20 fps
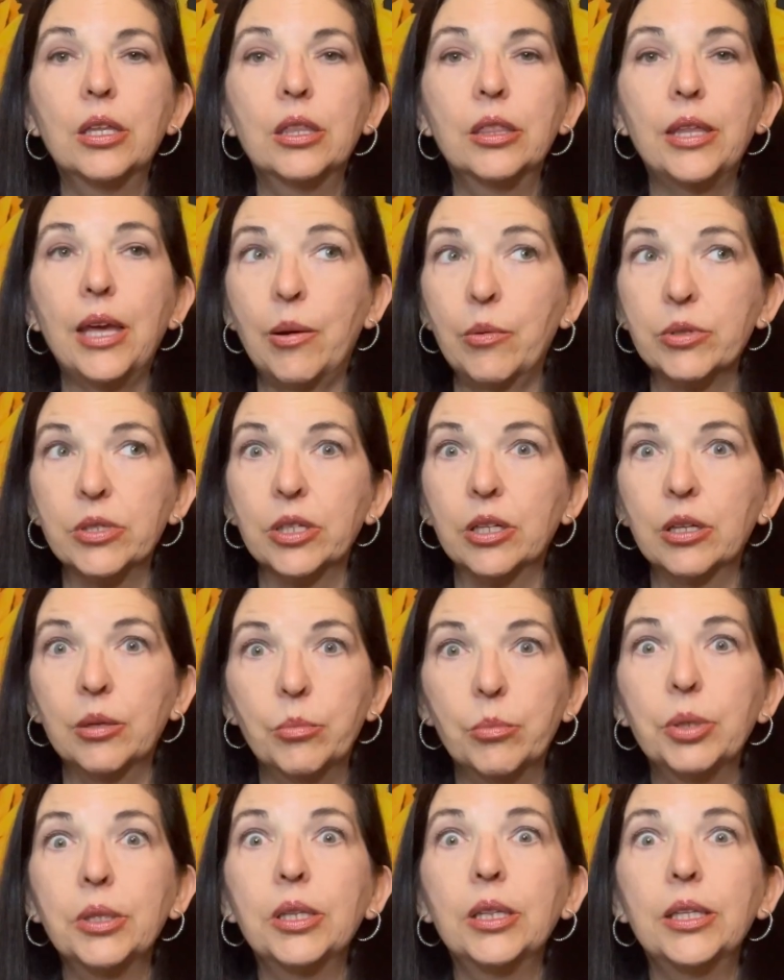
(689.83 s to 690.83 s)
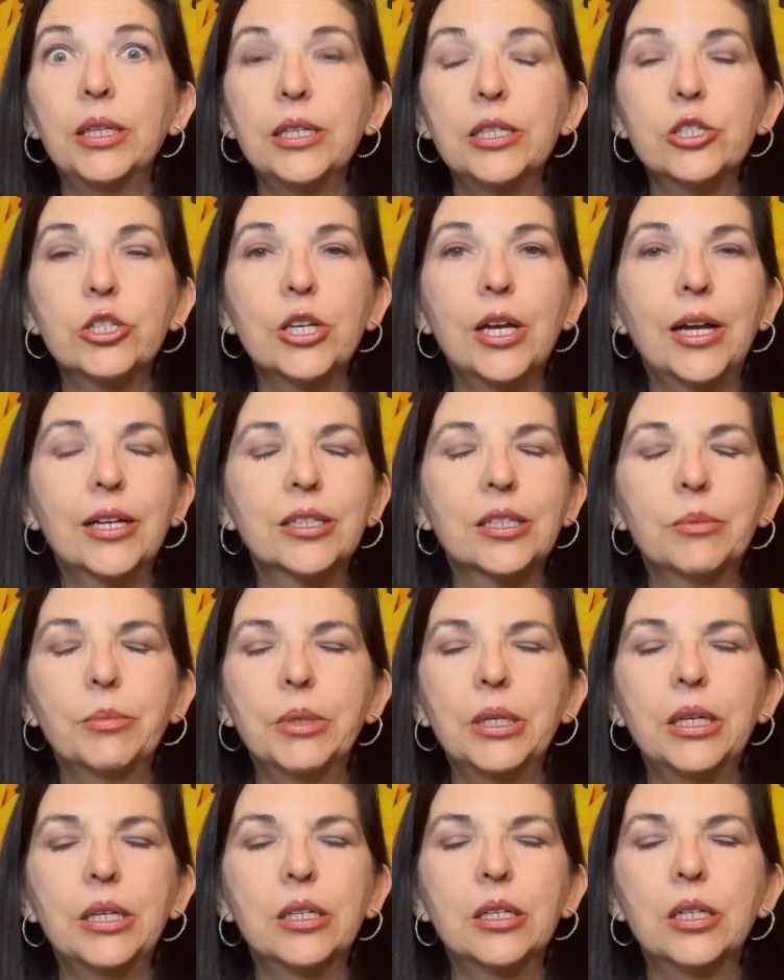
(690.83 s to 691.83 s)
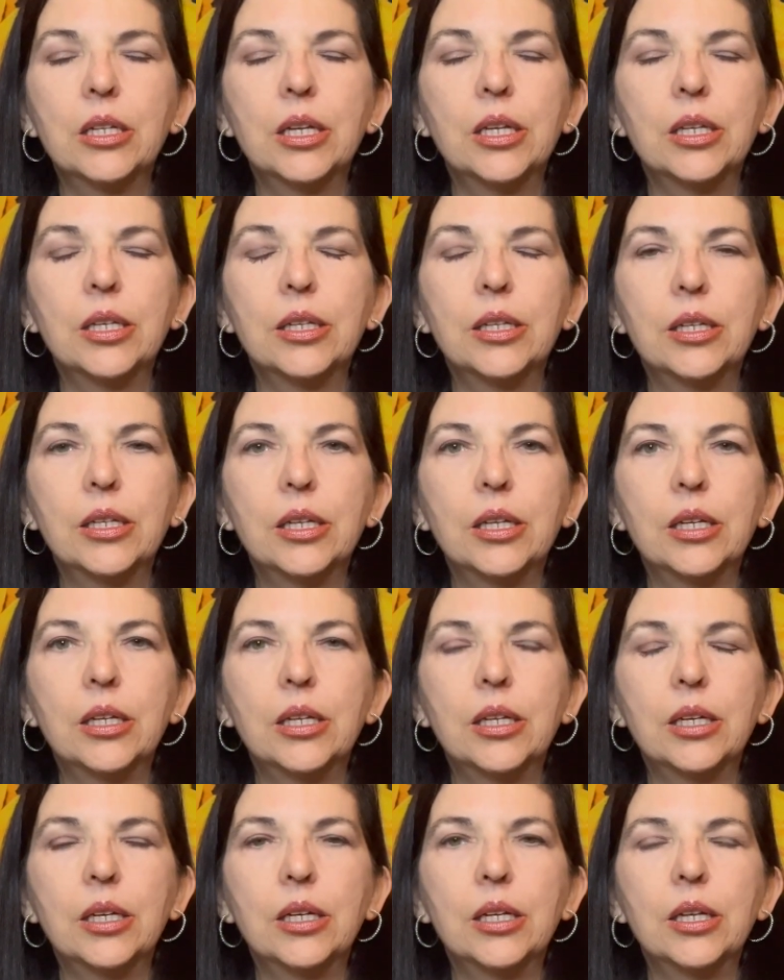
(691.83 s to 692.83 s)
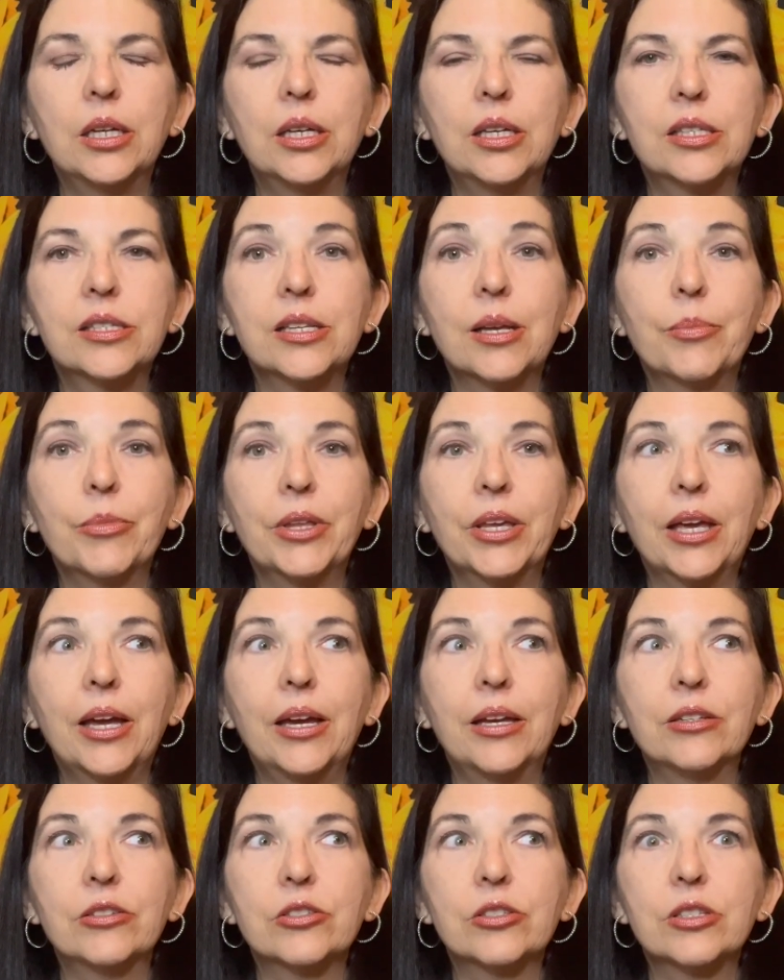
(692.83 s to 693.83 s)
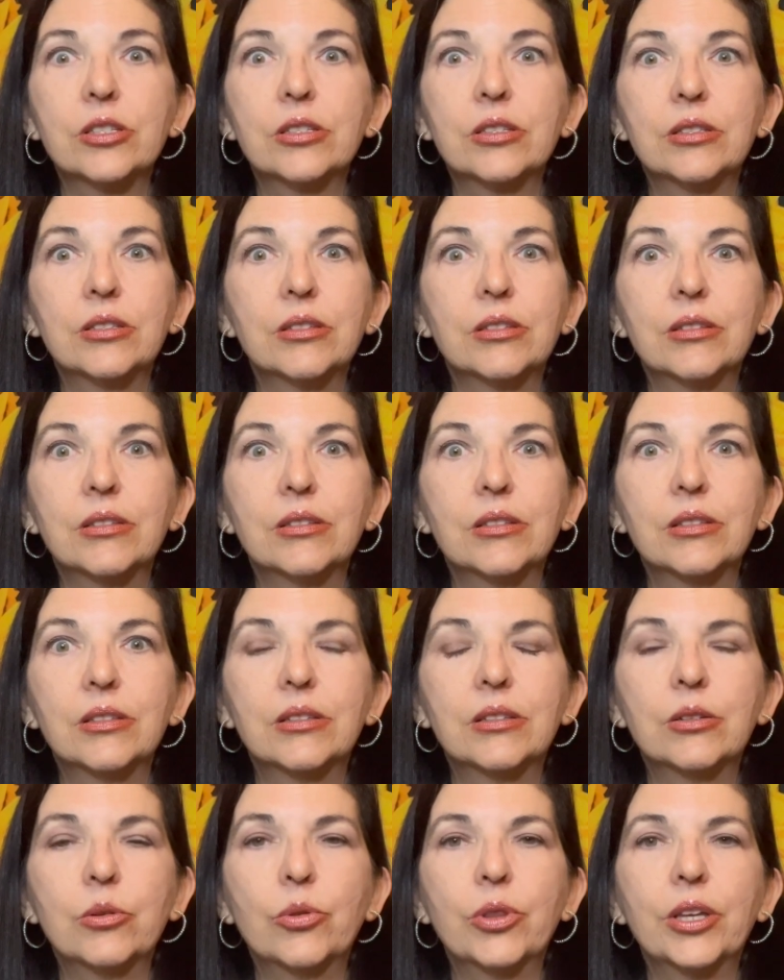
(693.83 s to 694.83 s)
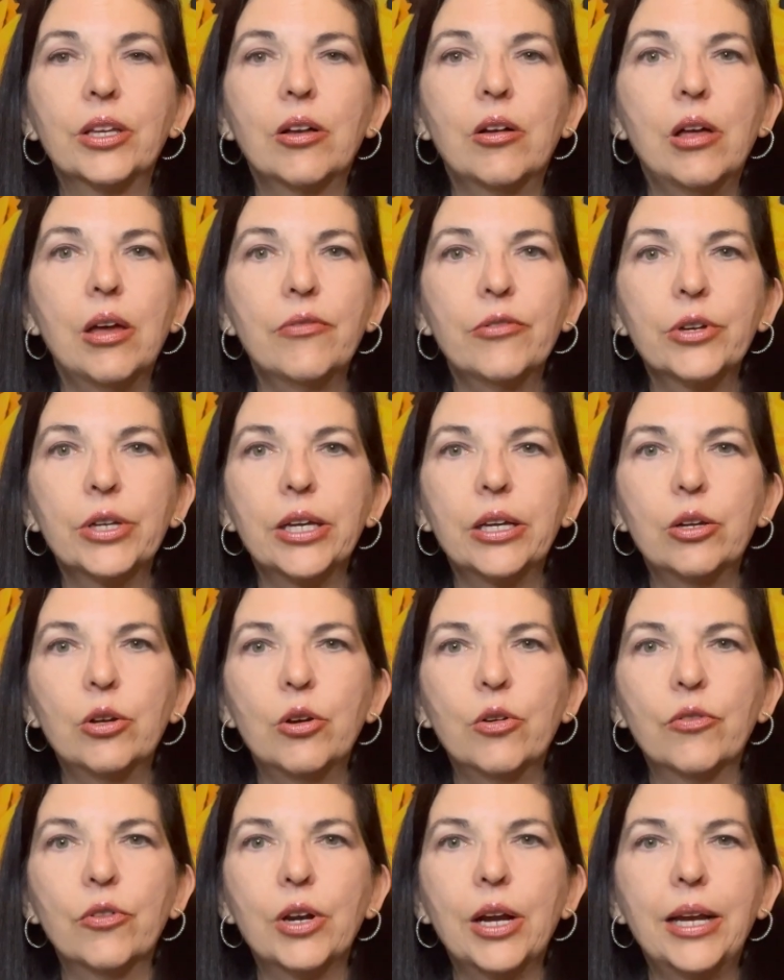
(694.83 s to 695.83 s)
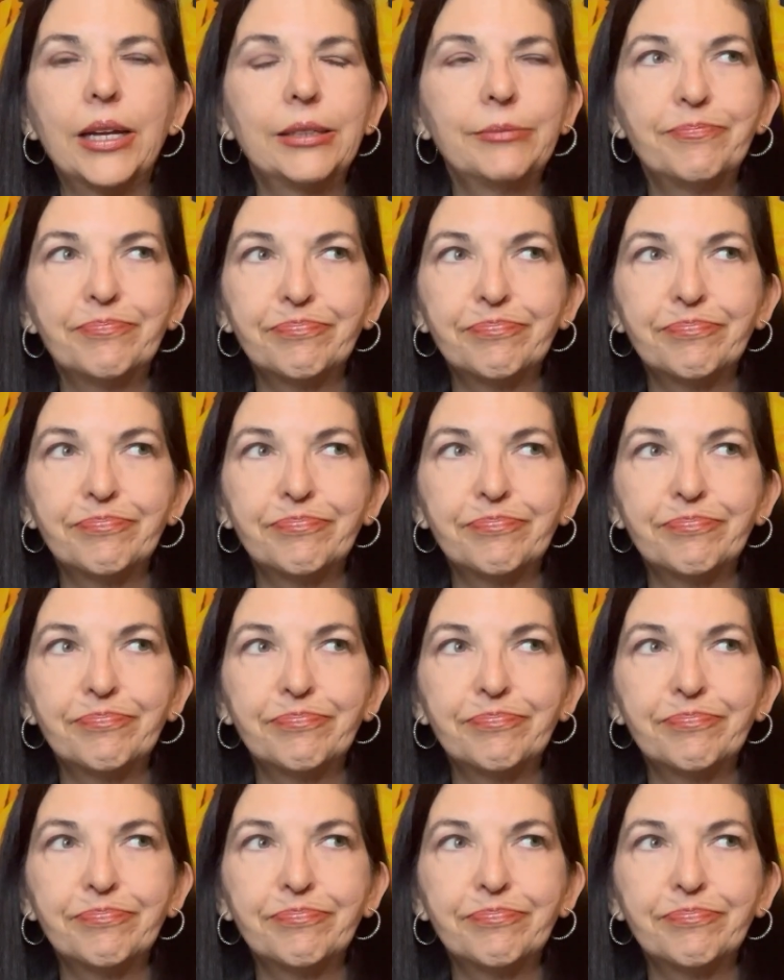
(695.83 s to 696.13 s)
That was a complete shock to me, and it's something I just don't think I'll ever get over.